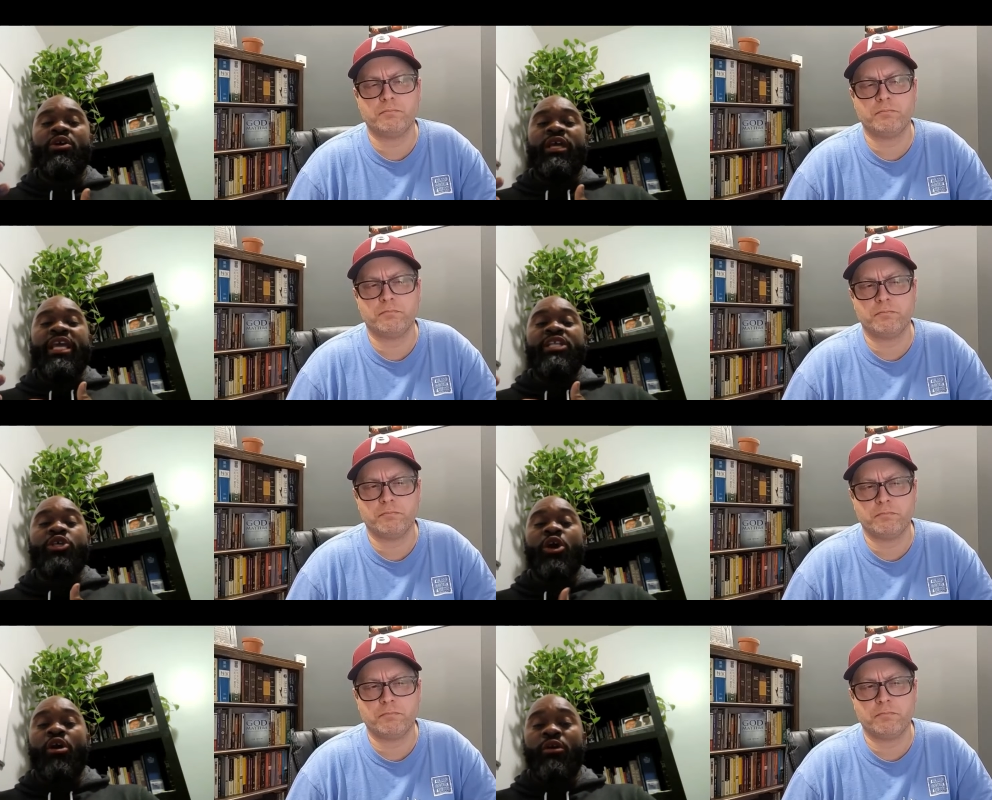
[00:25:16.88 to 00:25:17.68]

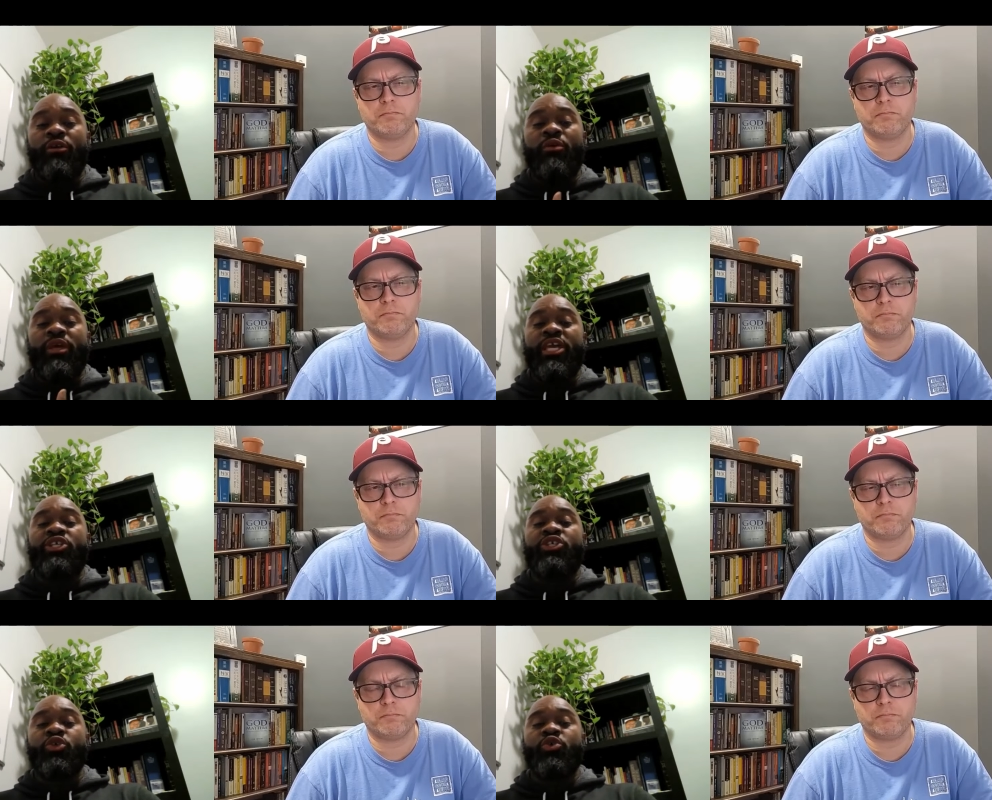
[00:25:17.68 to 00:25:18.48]
Speaker 1: eternal
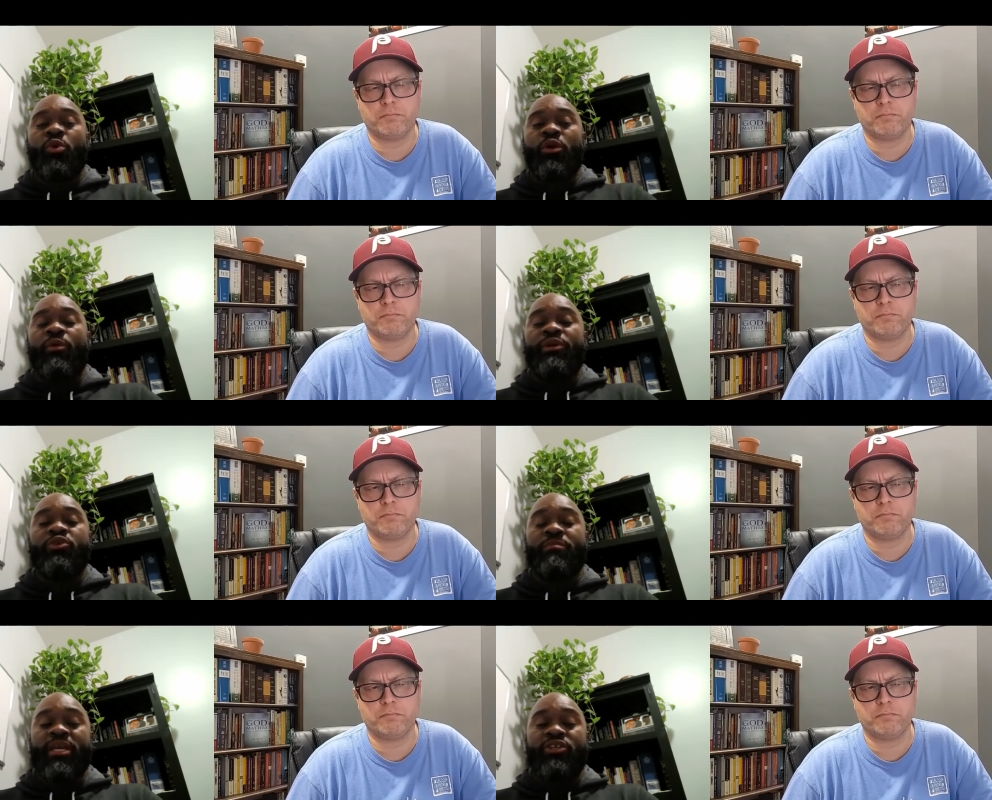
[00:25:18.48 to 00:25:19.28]
issues were going to
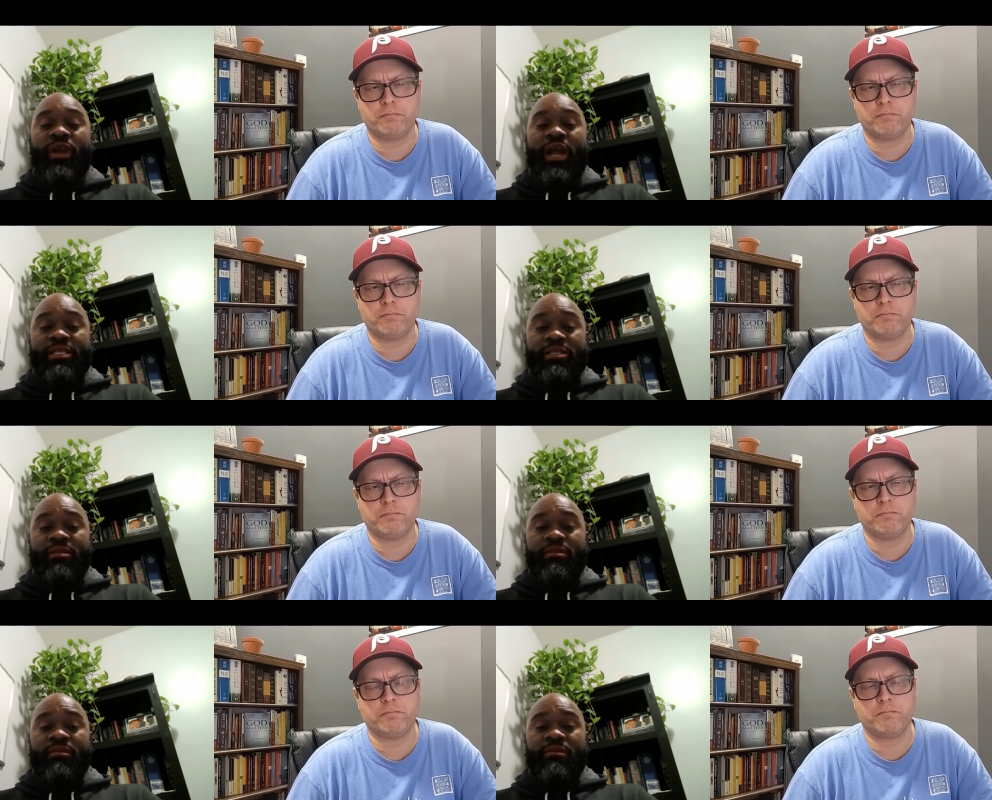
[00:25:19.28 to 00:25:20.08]
be addressed.
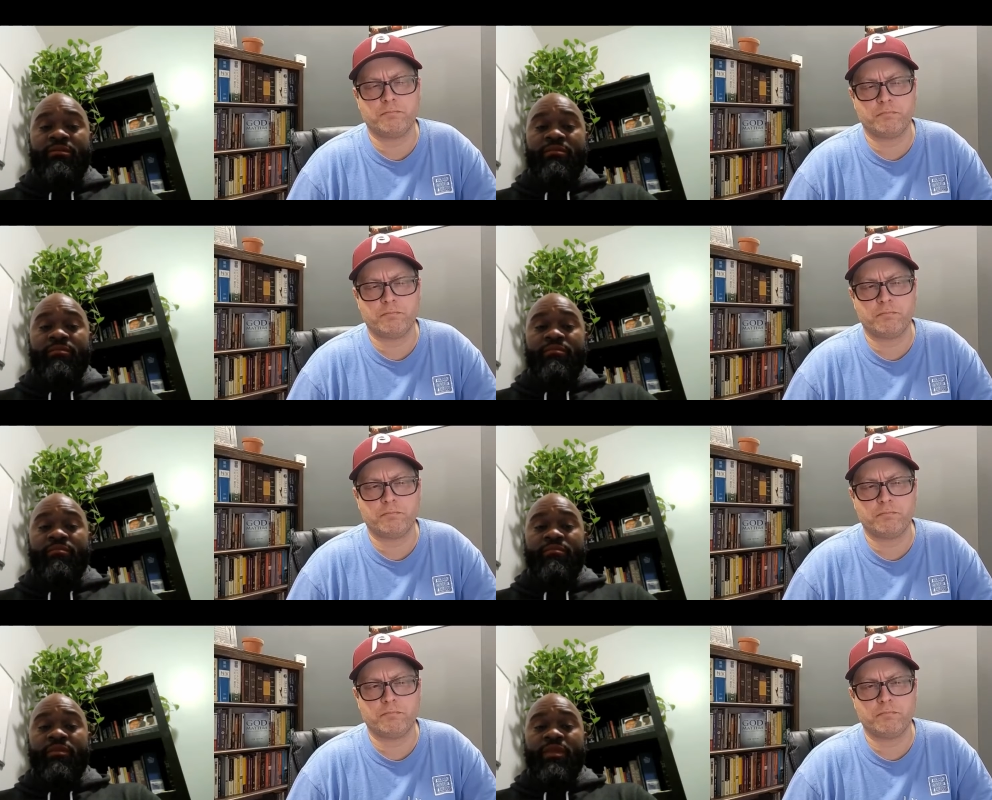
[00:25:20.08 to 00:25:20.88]

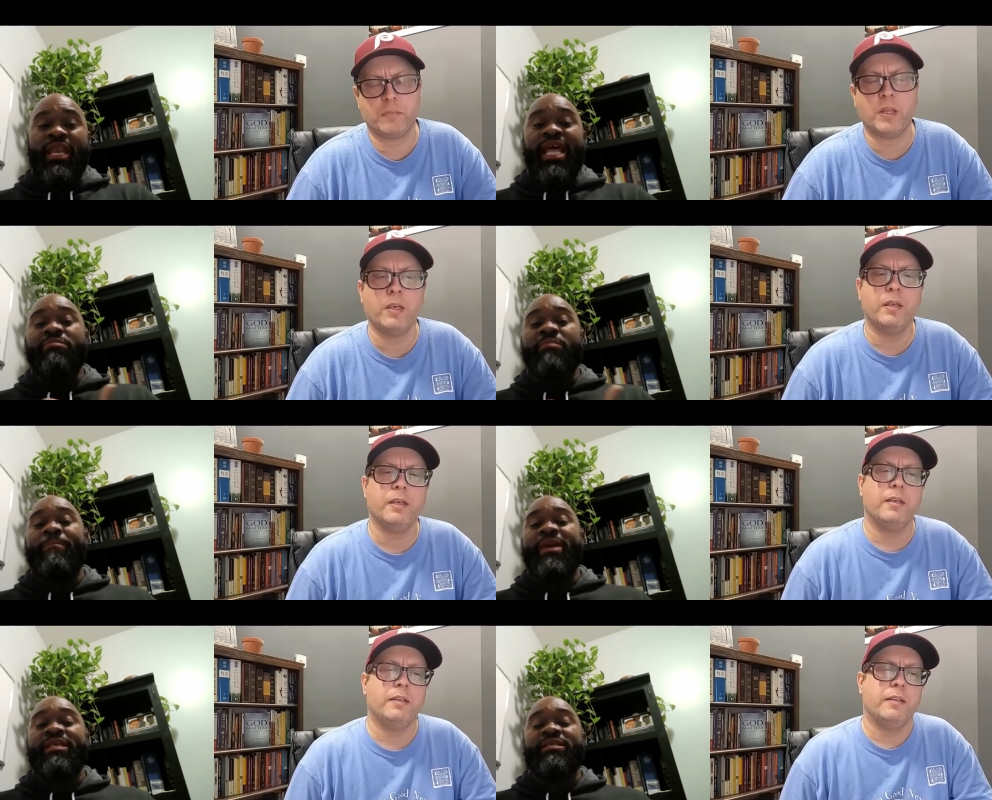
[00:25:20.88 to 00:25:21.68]
And that's my
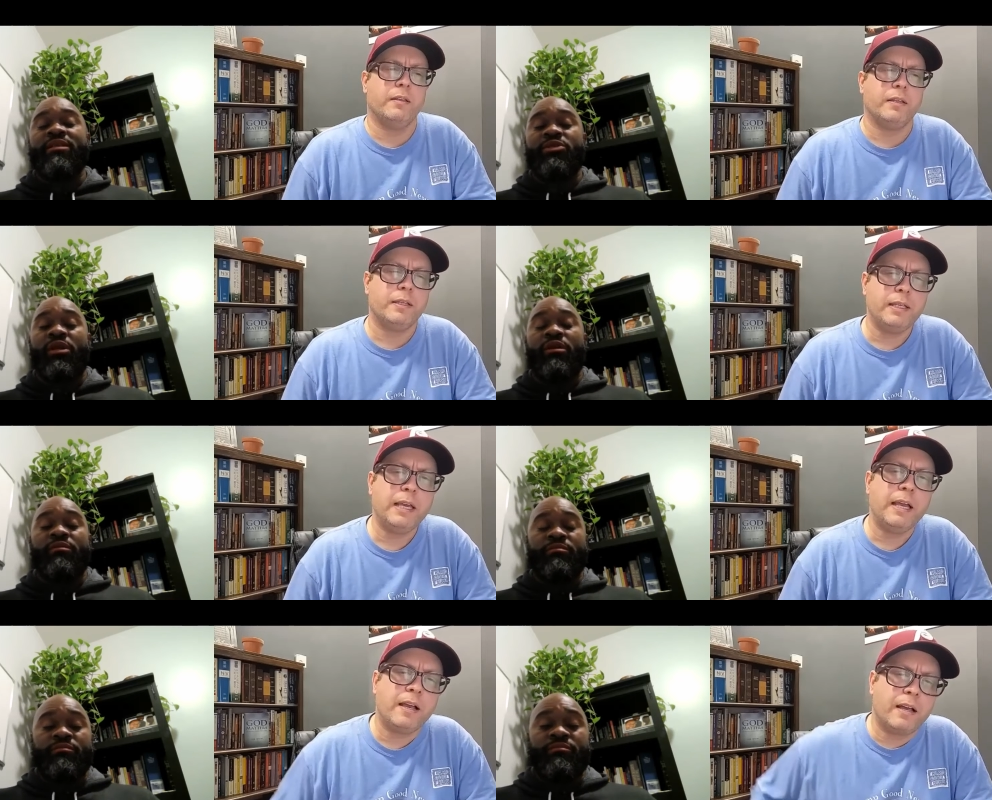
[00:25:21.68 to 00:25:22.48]
biggest concern.
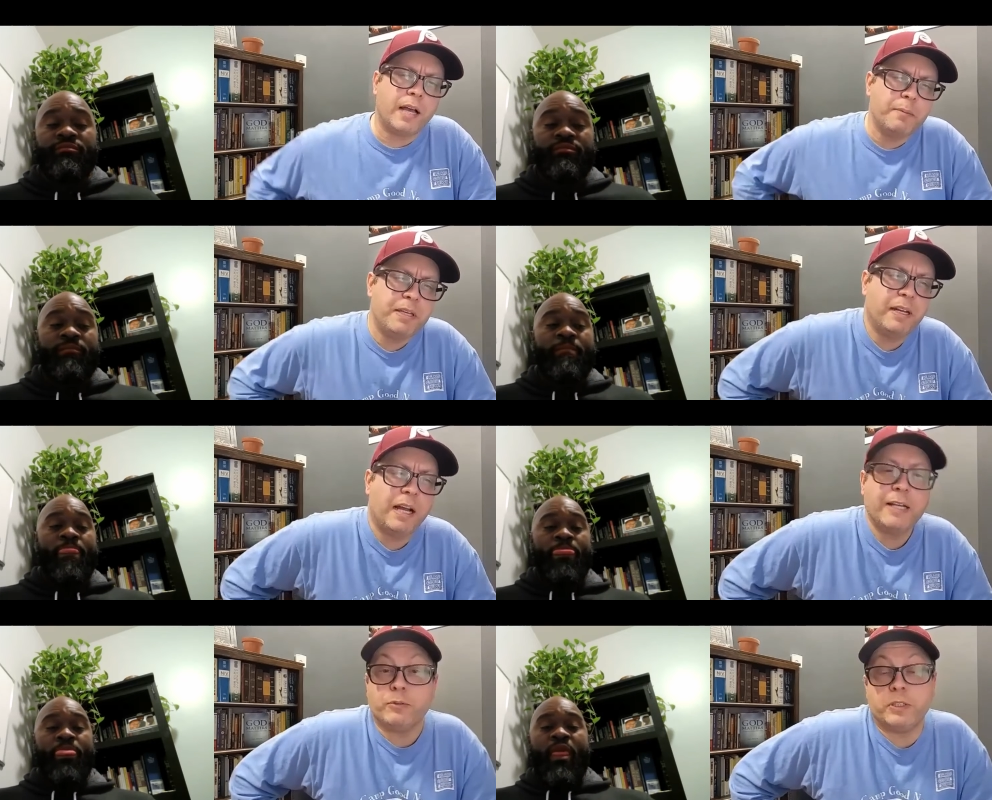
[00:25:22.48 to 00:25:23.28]
Speaker 2: Yeah, I mean,
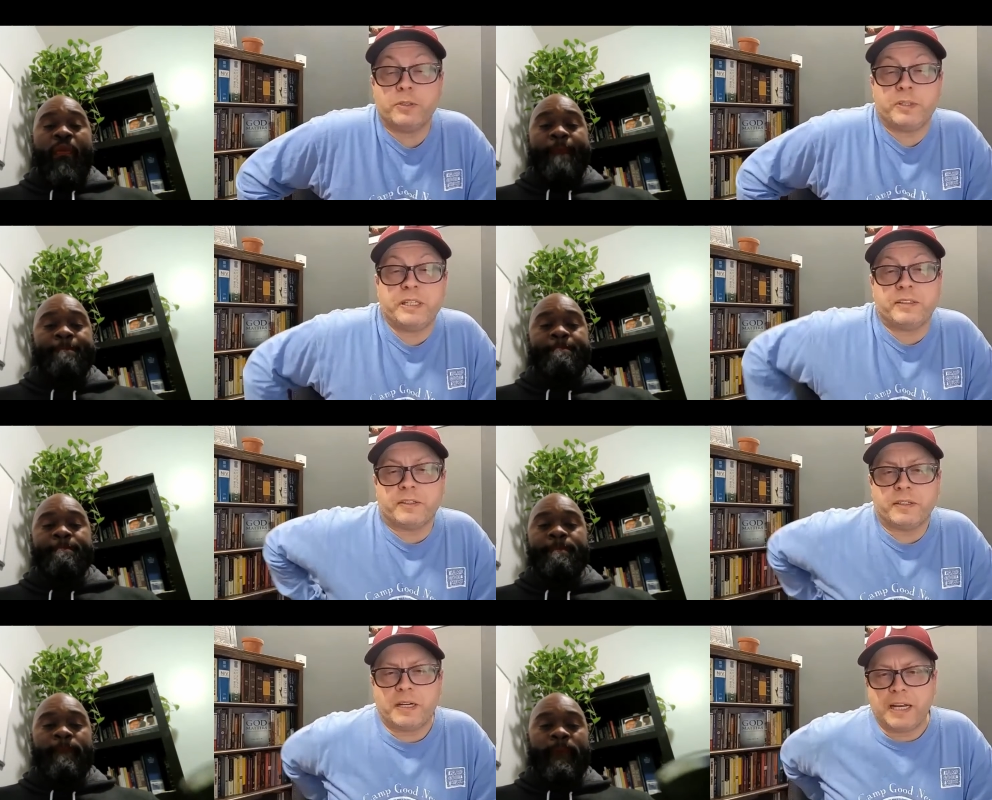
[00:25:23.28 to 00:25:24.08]
I don't know either.